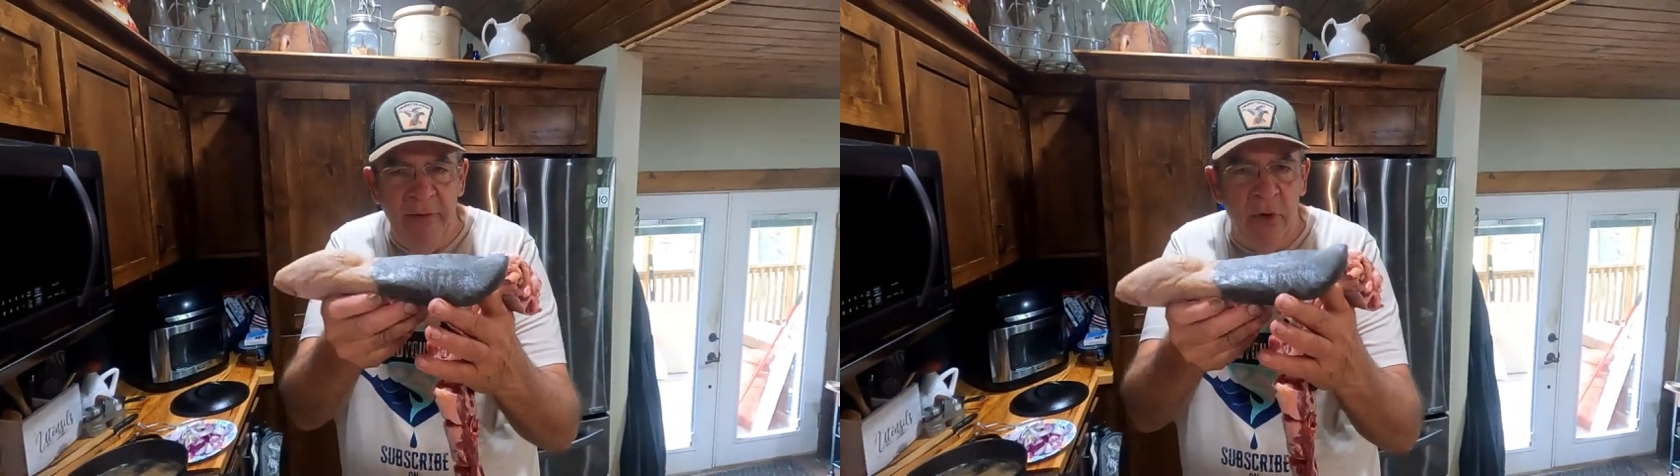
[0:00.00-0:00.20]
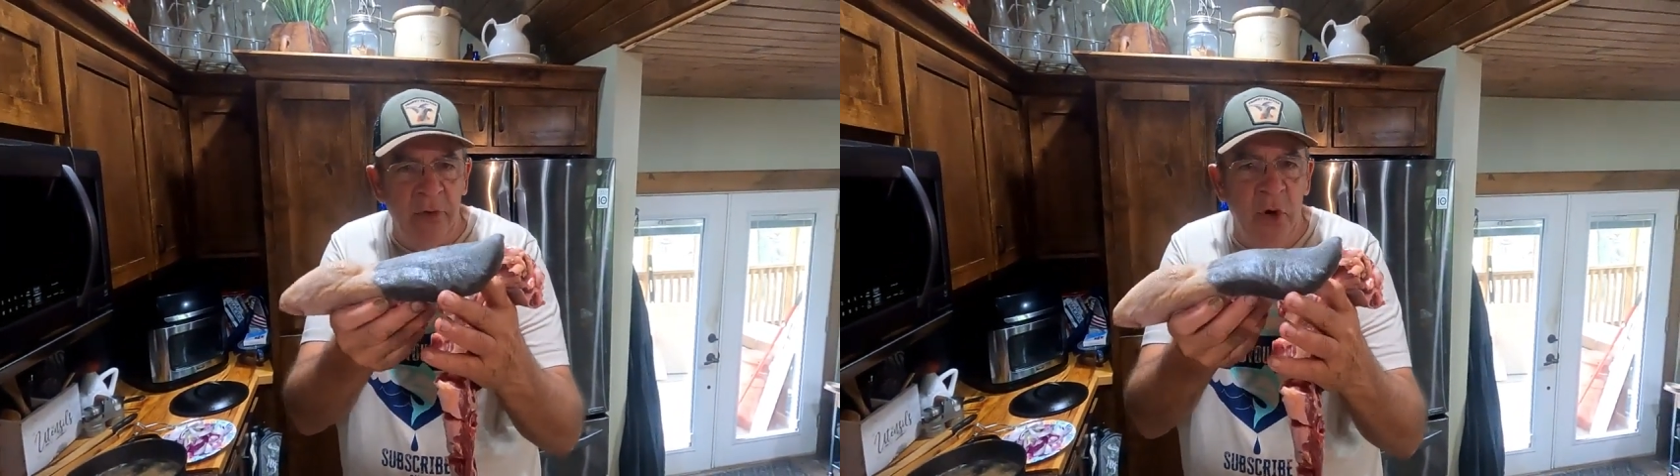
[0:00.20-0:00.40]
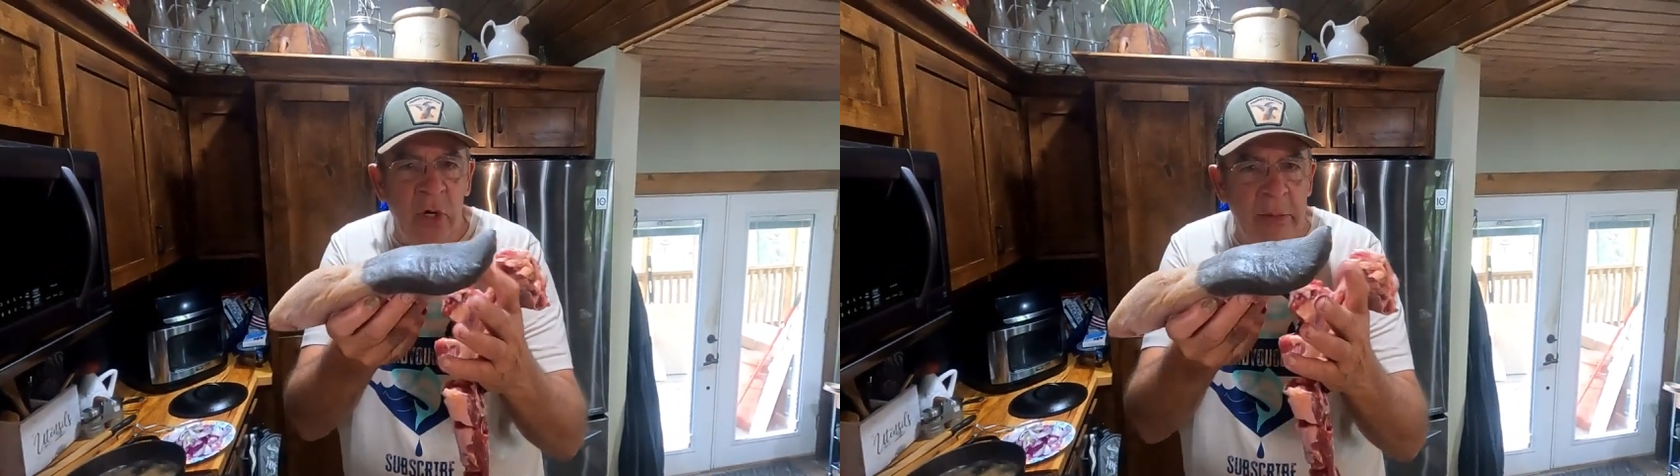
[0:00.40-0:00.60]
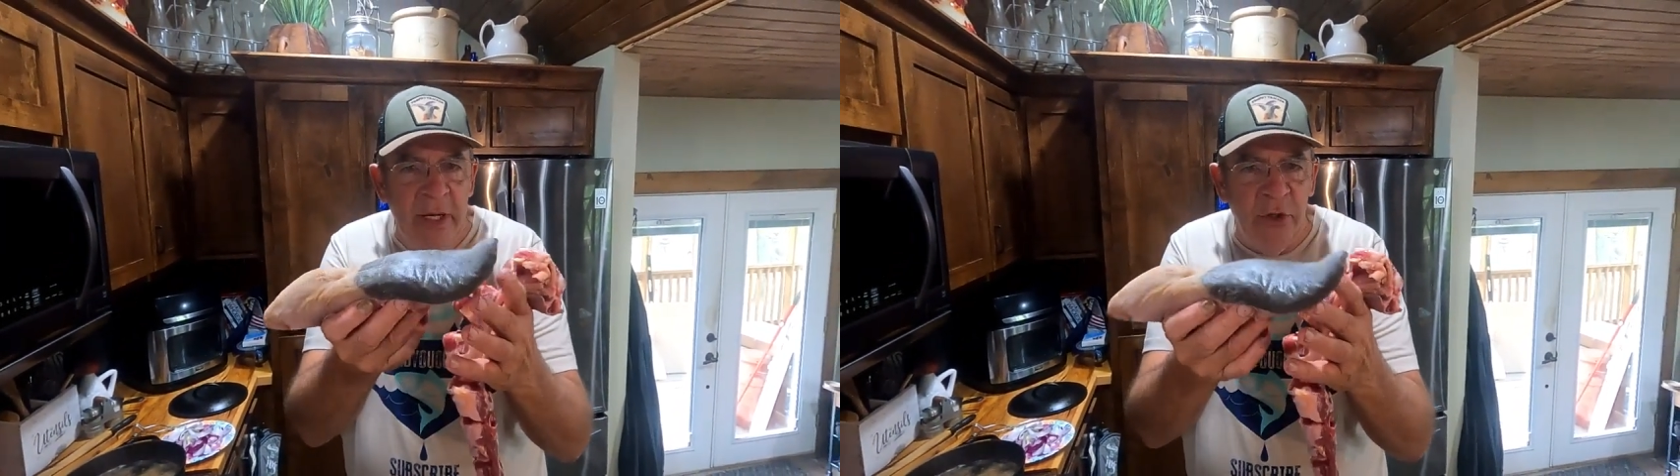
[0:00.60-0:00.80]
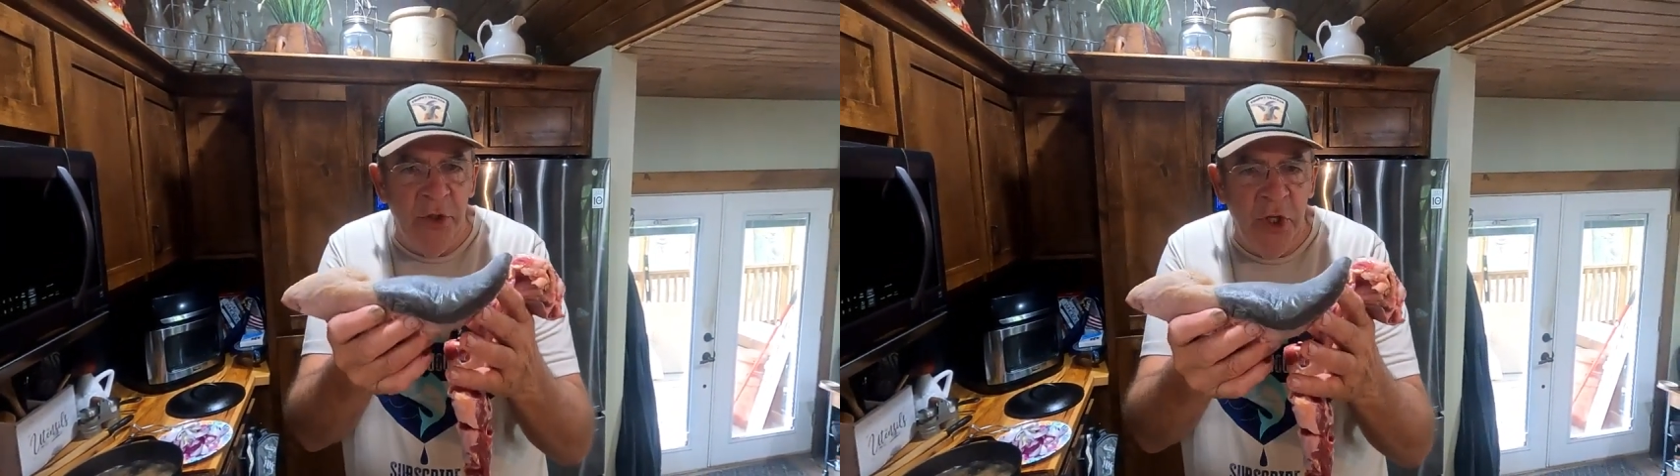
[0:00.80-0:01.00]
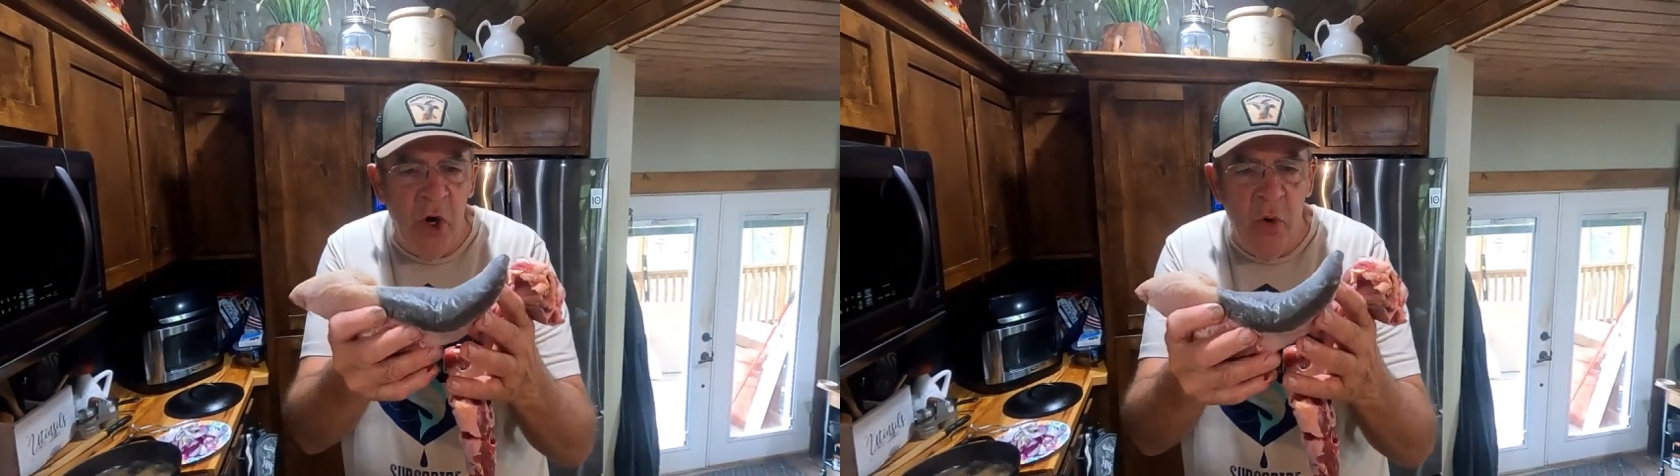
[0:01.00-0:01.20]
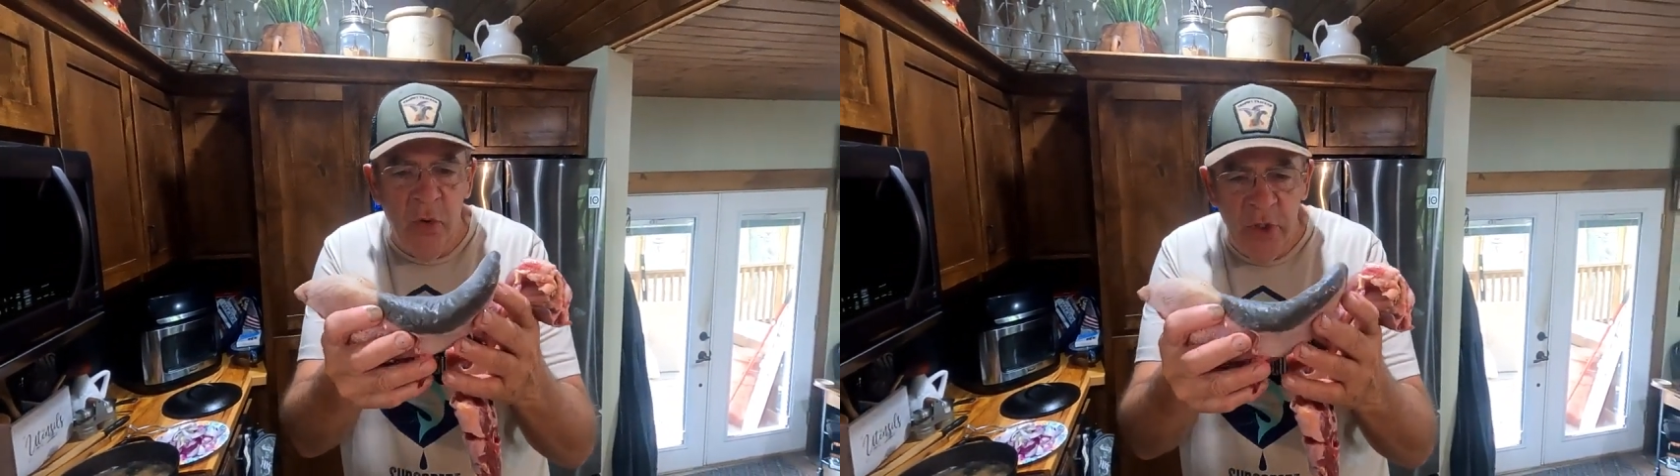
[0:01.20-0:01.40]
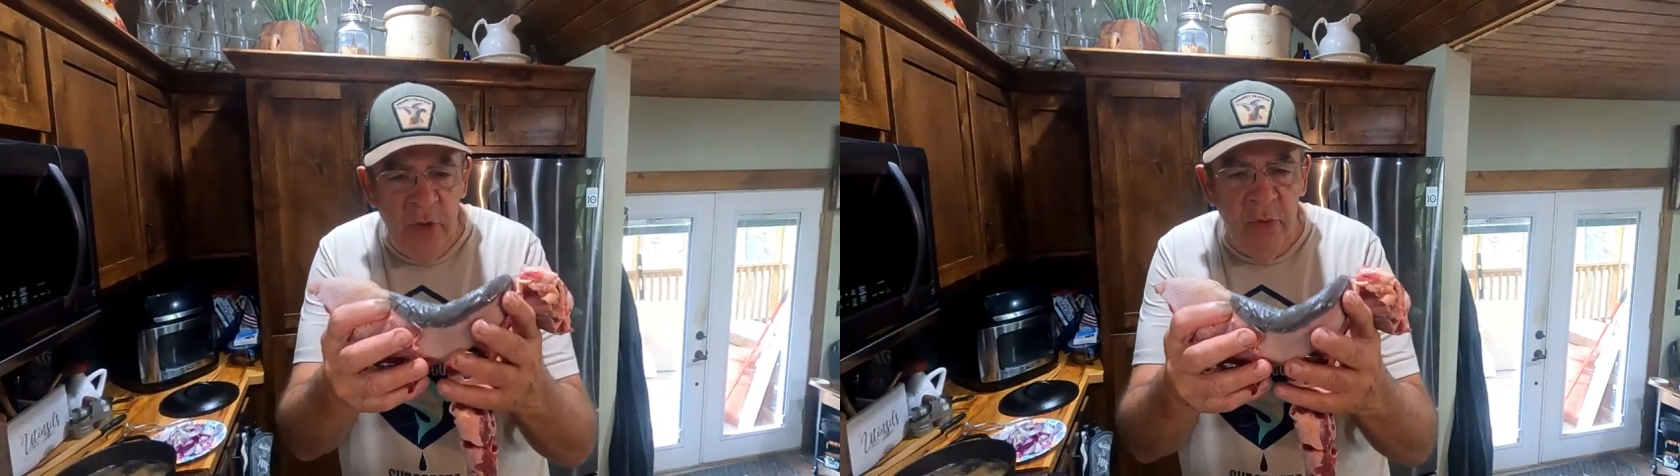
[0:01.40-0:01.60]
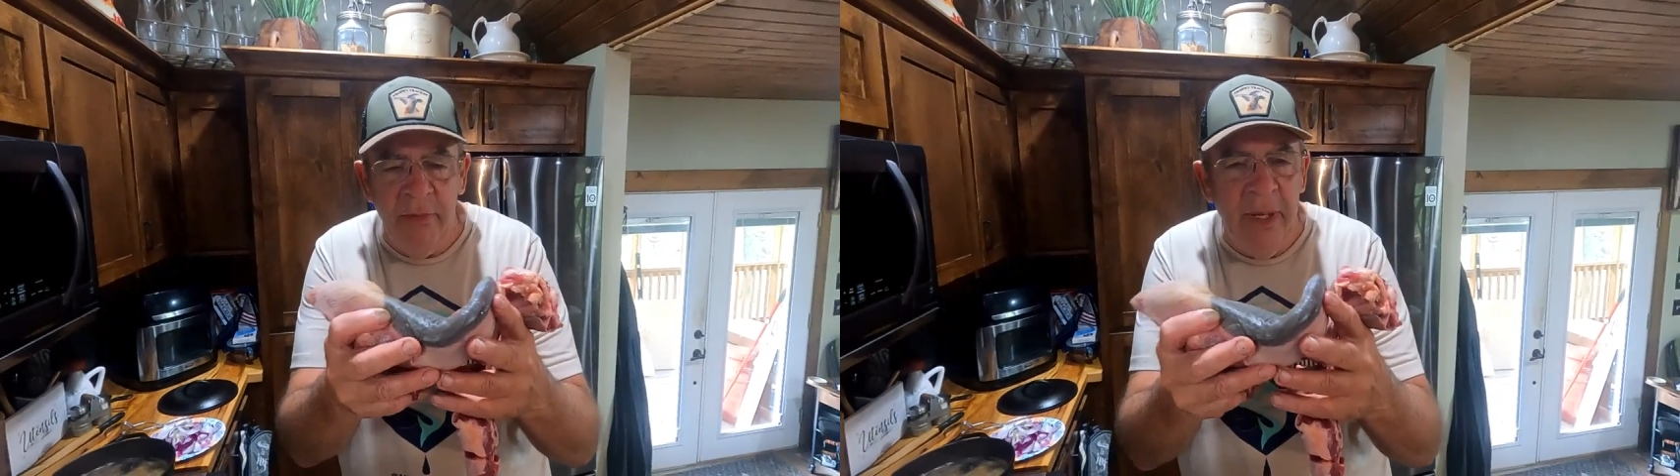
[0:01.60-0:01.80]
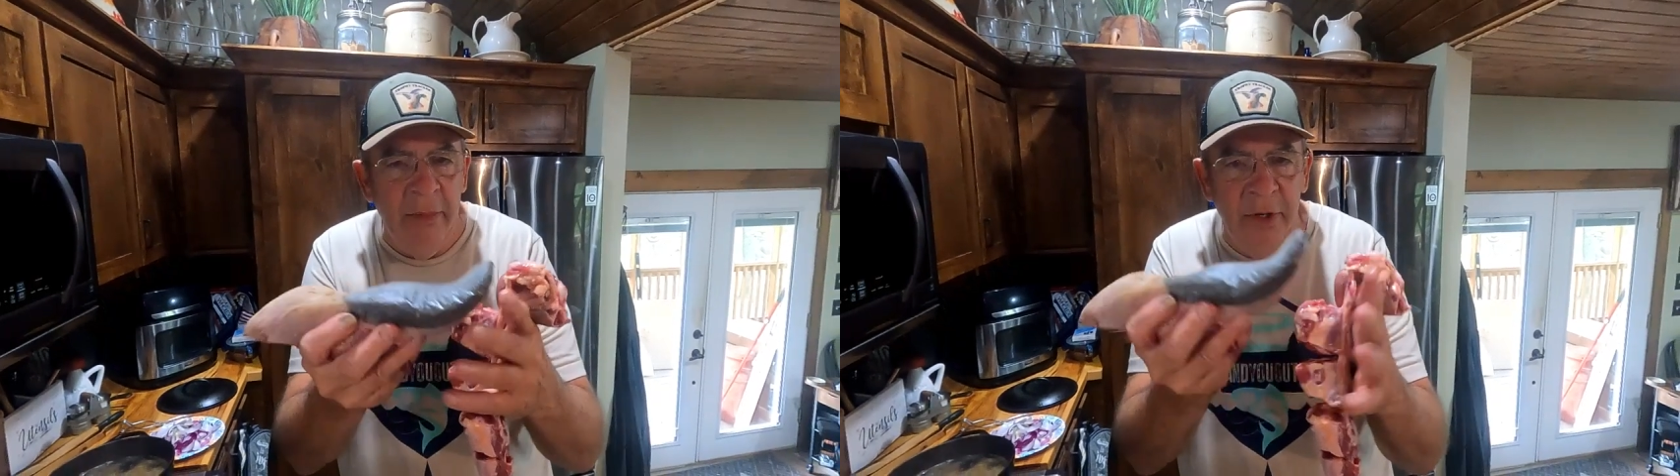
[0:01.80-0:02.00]
for 30 minutes or so, you wouldn't
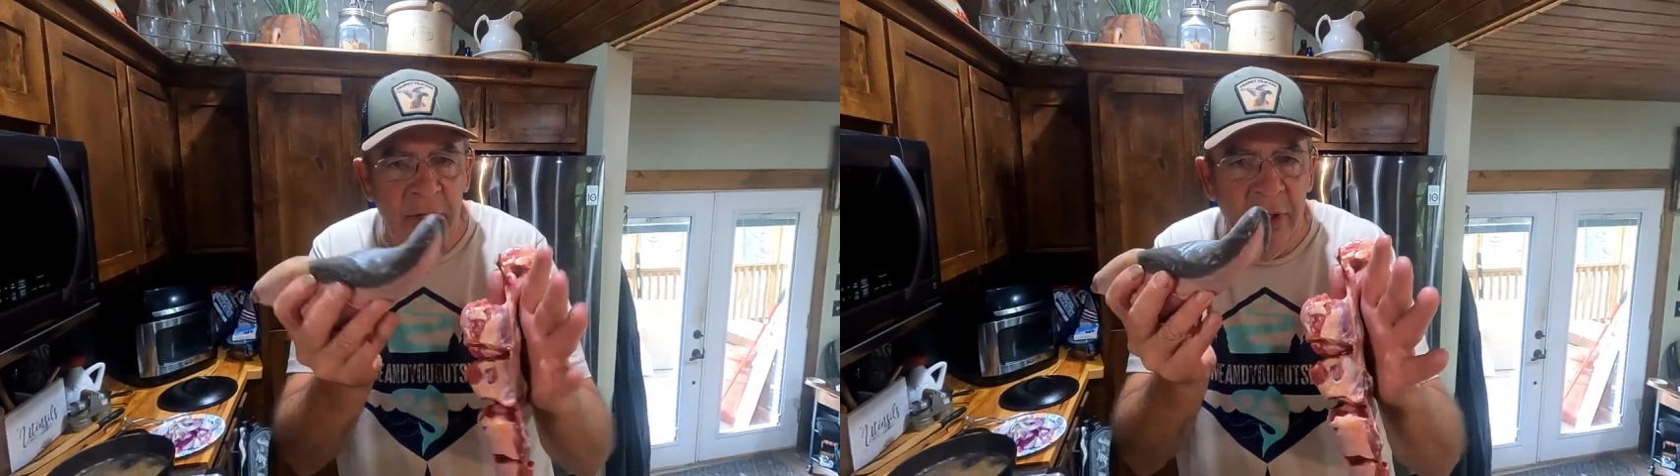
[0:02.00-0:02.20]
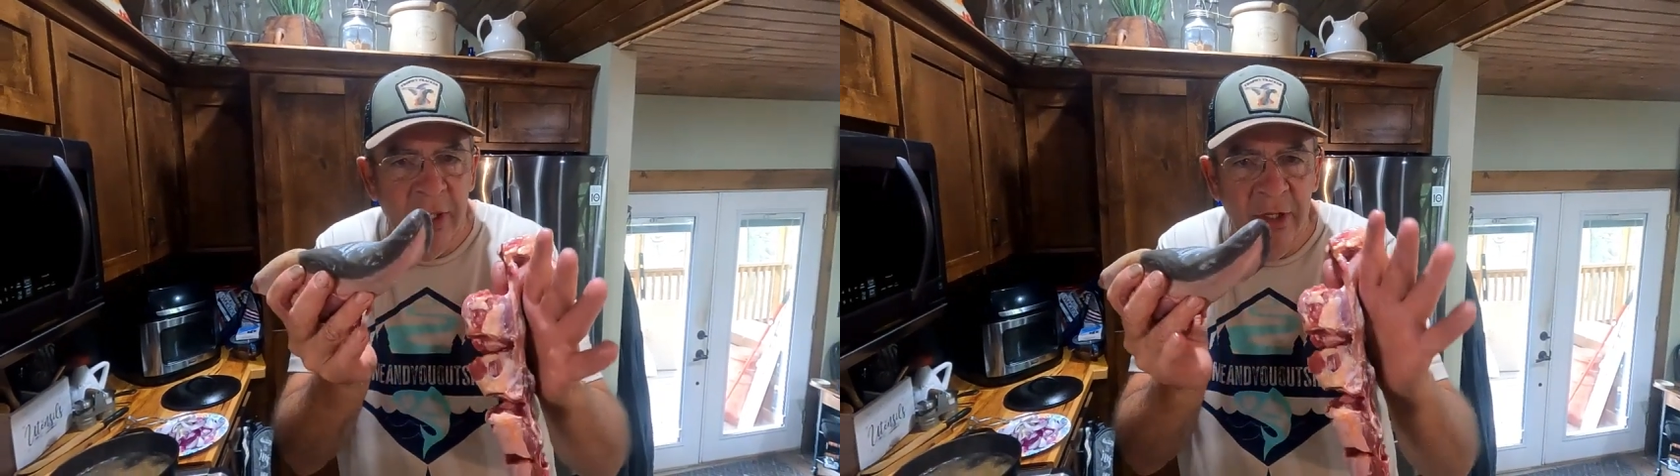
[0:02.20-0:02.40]
be able to do it.